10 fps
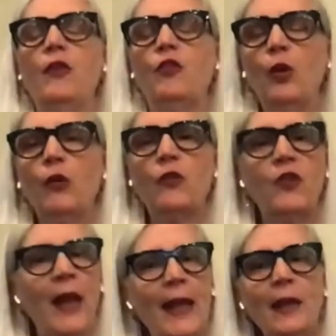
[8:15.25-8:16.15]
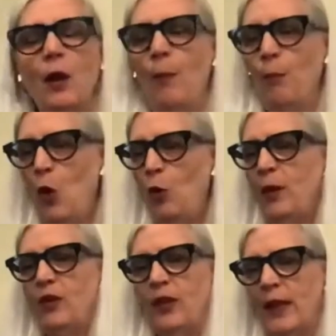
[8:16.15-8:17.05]
is just take a
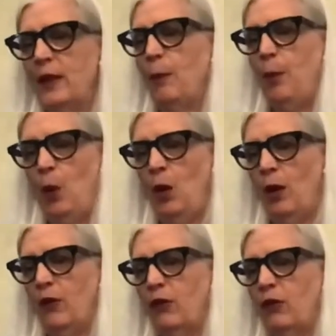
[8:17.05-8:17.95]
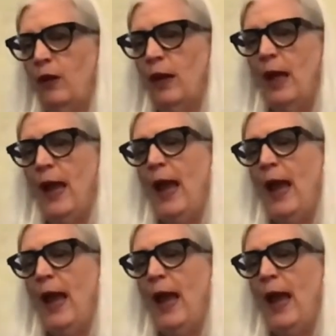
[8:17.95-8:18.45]
moment, take a pause.